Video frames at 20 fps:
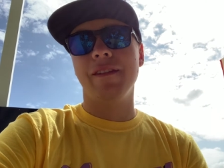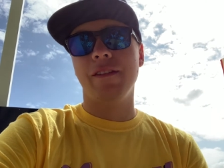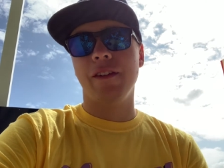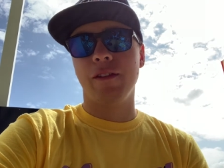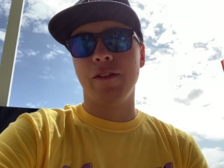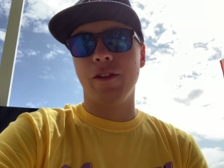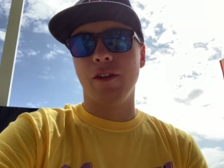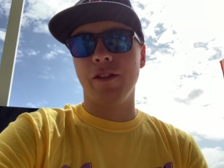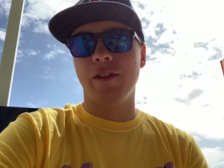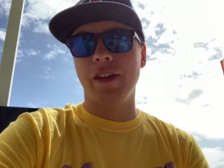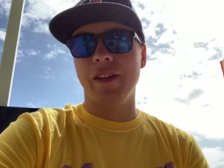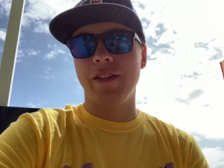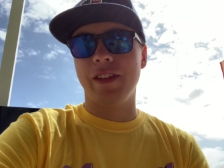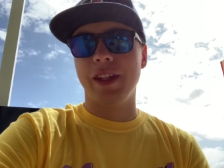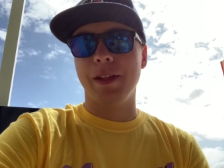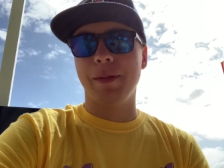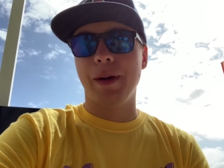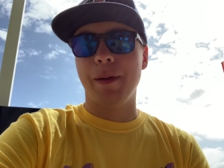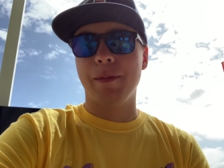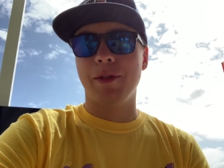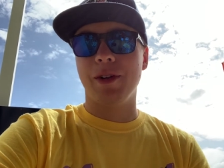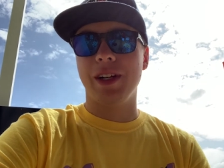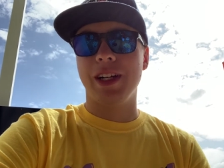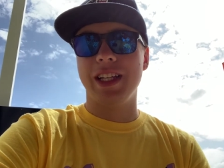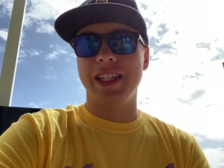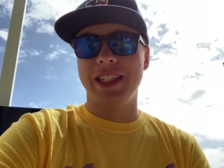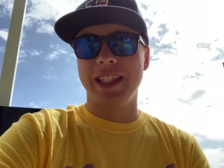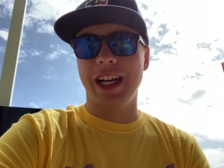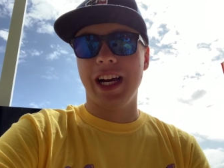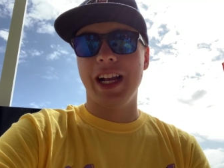for 450 popcorn
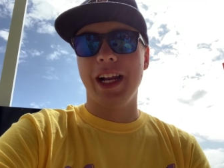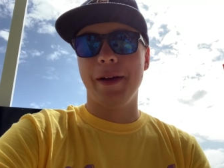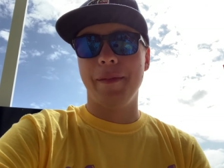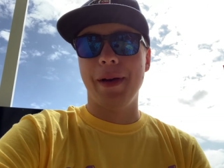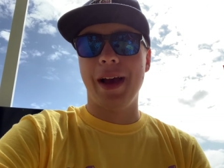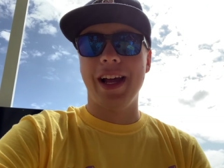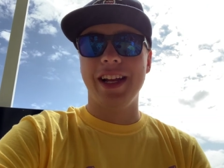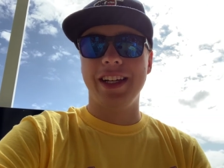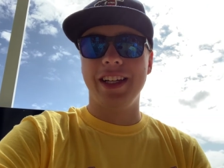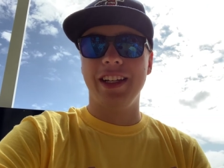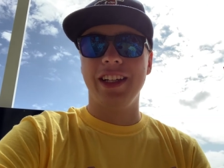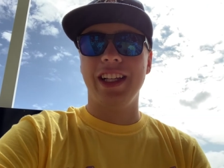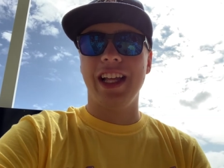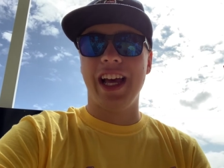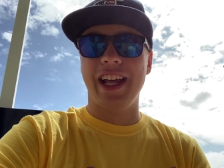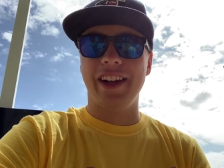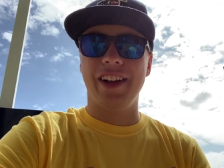is not a bad deal at